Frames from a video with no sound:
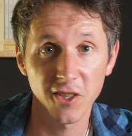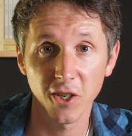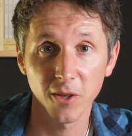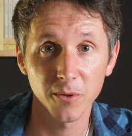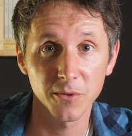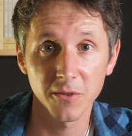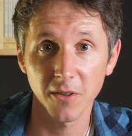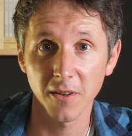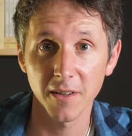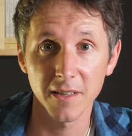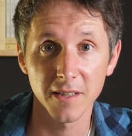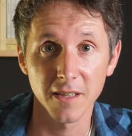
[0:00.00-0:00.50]

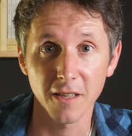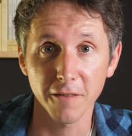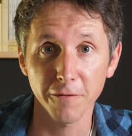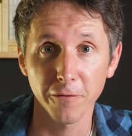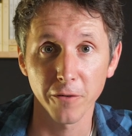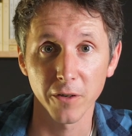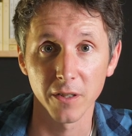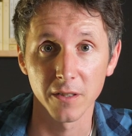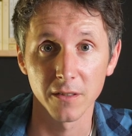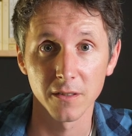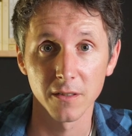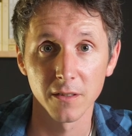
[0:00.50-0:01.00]
totally
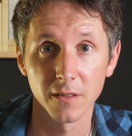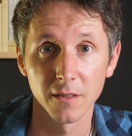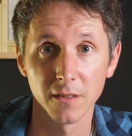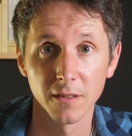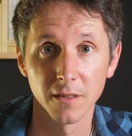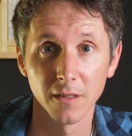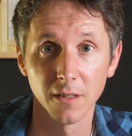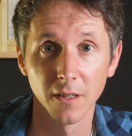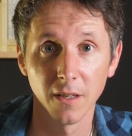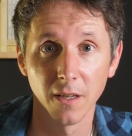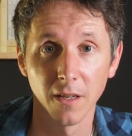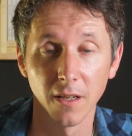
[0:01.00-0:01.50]
different.
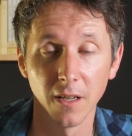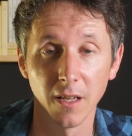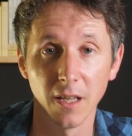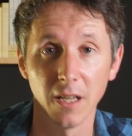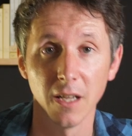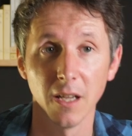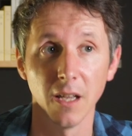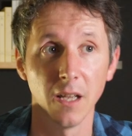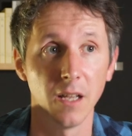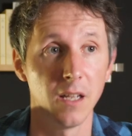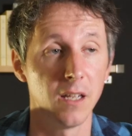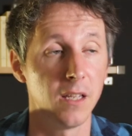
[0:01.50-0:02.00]

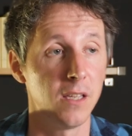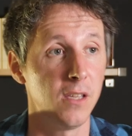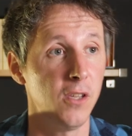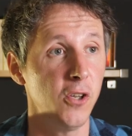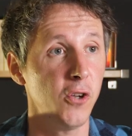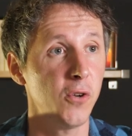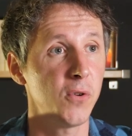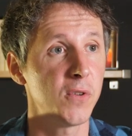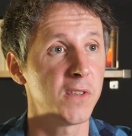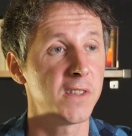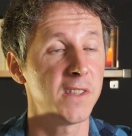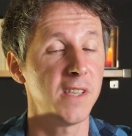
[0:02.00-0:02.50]

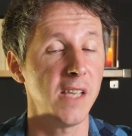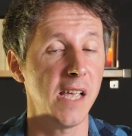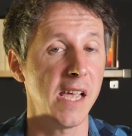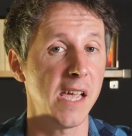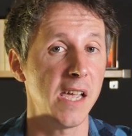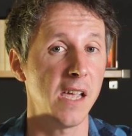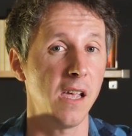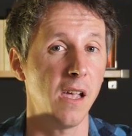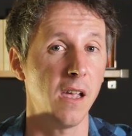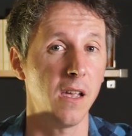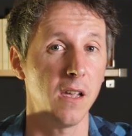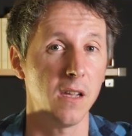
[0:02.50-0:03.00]
You could
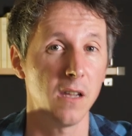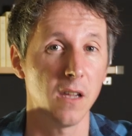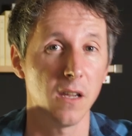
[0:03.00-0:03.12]
say,